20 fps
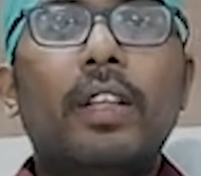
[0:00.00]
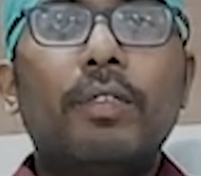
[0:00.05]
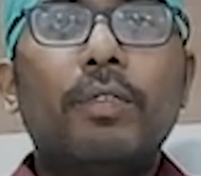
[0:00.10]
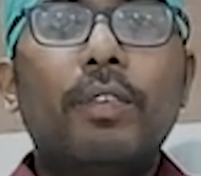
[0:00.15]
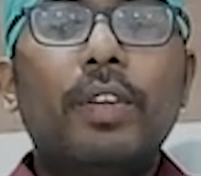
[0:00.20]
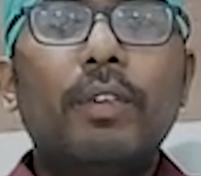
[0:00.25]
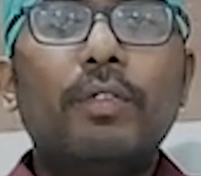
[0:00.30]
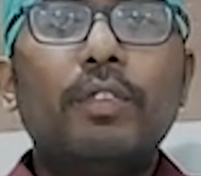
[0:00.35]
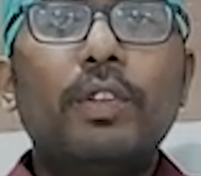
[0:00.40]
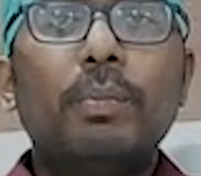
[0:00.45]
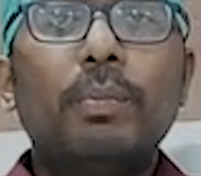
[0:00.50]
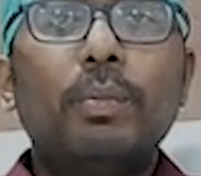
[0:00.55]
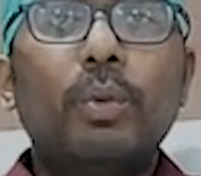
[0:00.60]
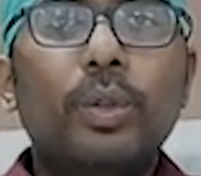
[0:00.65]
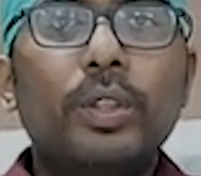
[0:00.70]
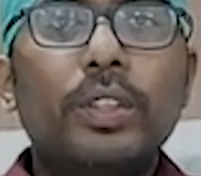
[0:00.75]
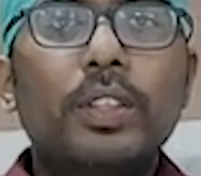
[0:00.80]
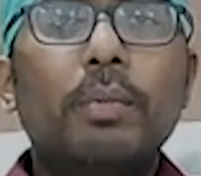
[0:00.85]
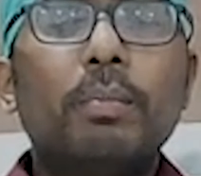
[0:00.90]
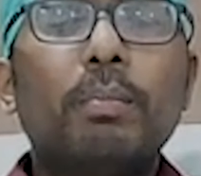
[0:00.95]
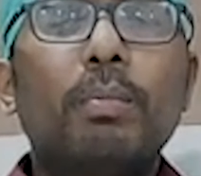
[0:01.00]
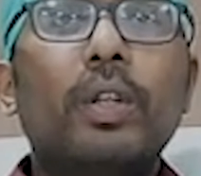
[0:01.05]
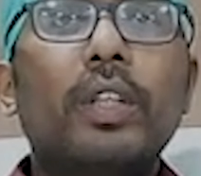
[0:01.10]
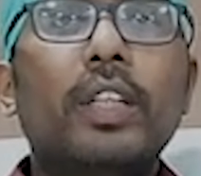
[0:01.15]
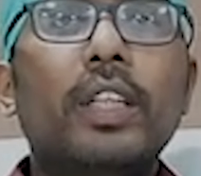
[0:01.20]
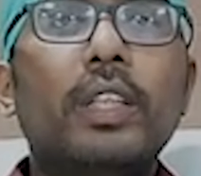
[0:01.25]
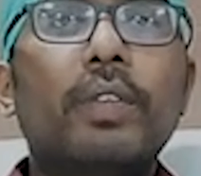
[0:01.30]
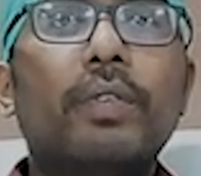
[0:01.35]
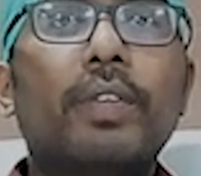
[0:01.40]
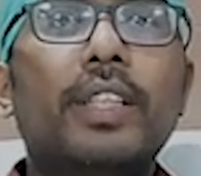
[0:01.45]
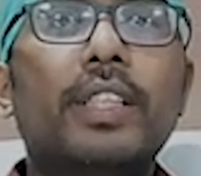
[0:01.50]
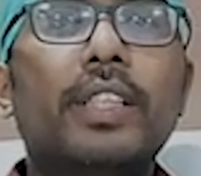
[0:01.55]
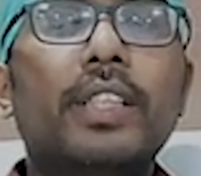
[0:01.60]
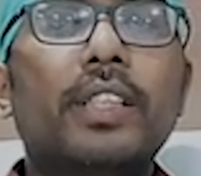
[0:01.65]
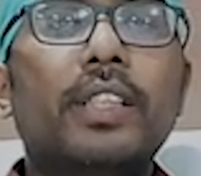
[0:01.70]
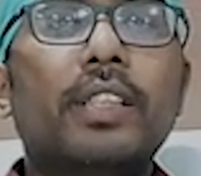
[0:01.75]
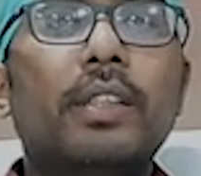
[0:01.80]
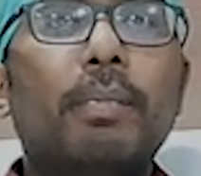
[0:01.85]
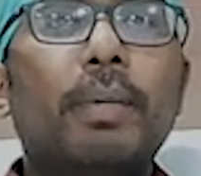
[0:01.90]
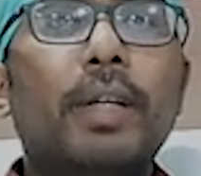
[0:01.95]
One of the most important
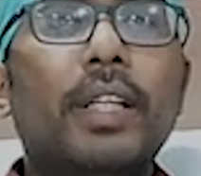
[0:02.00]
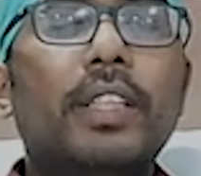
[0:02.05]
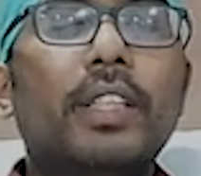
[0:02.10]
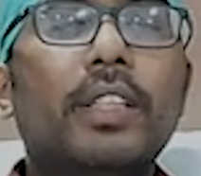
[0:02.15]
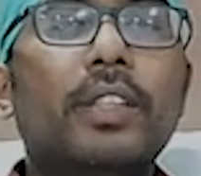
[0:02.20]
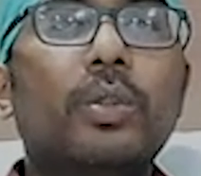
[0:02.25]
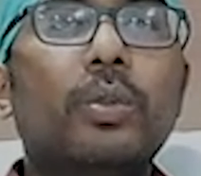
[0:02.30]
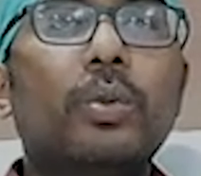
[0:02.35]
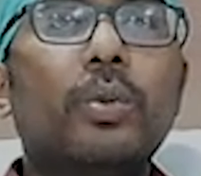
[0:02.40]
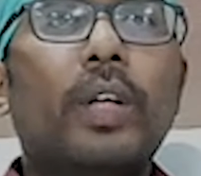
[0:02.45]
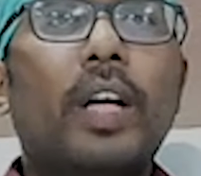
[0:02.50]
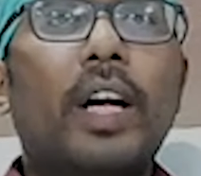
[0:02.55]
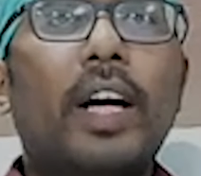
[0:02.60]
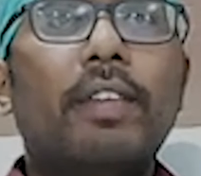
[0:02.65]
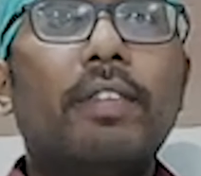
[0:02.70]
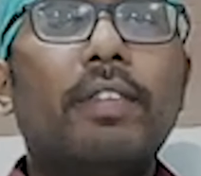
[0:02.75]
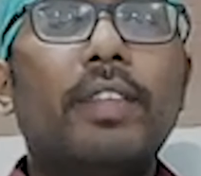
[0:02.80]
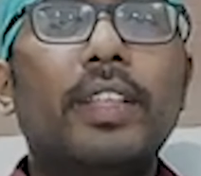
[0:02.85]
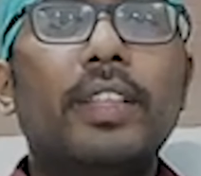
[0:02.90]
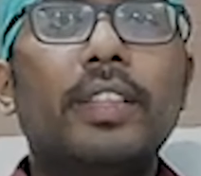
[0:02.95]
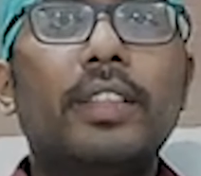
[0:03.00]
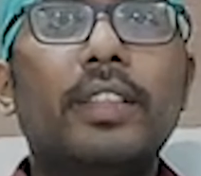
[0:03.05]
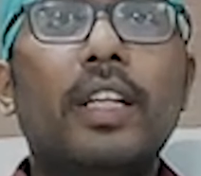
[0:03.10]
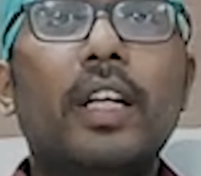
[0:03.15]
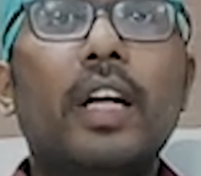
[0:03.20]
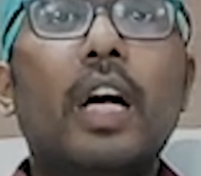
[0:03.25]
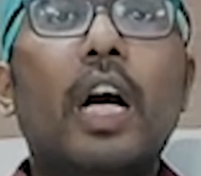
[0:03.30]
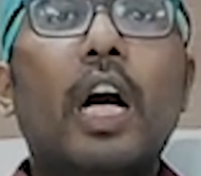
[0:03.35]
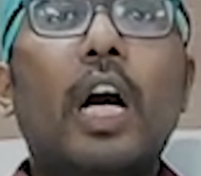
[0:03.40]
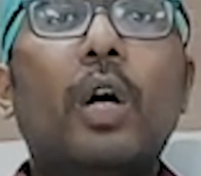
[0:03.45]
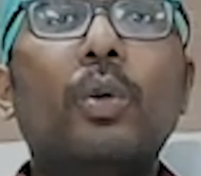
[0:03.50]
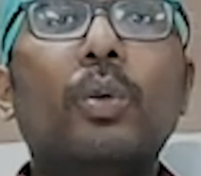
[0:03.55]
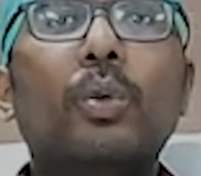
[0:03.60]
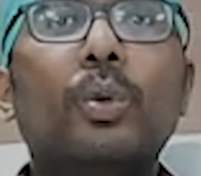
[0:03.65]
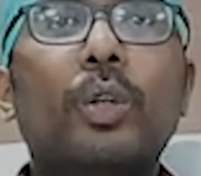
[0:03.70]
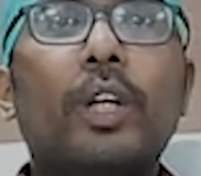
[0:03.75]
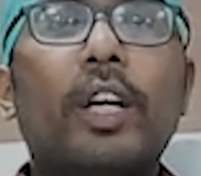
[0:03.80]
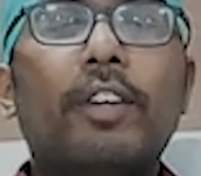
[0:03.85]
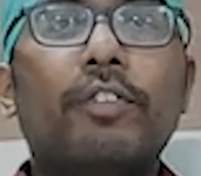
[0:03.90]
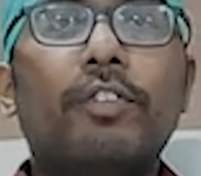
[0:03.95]
questions the patients do have is how
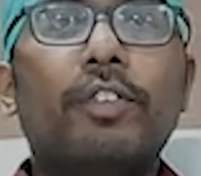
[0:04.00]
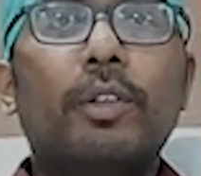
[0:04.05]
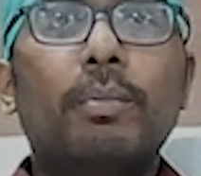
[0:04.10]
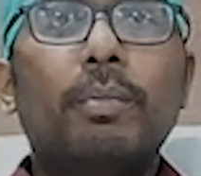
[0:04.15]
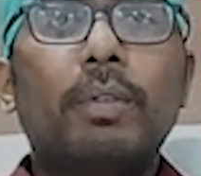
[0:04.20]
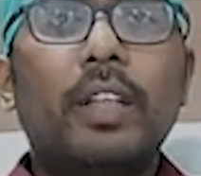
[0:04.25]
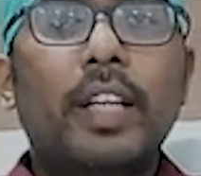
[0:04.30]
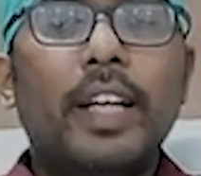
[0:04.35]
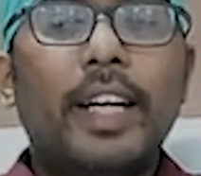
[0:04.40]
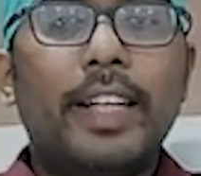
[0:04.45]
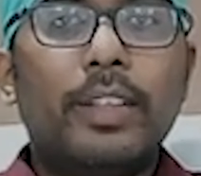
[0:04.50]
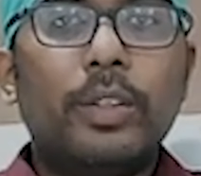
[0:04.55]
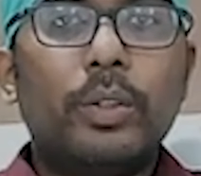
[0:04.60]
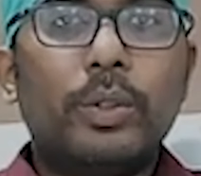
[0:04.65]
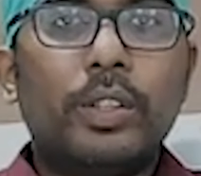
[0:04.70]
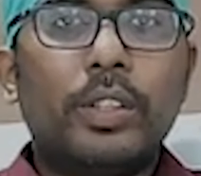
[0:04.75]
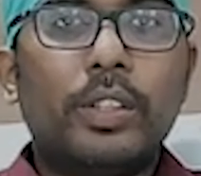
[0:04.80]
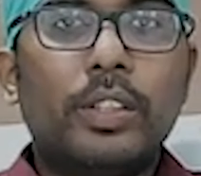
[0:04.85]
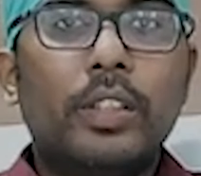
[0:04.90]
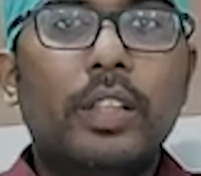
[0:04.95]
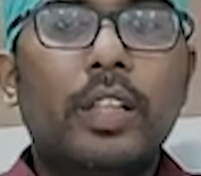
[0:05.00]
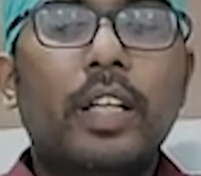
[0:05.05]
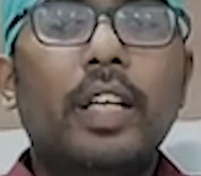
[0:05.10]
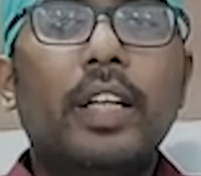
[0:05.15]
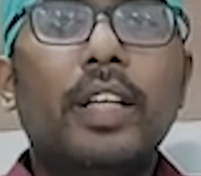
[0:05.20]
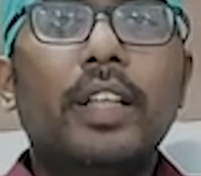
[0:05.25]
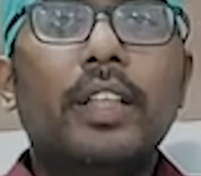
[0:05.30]
to confirm the diagnosis.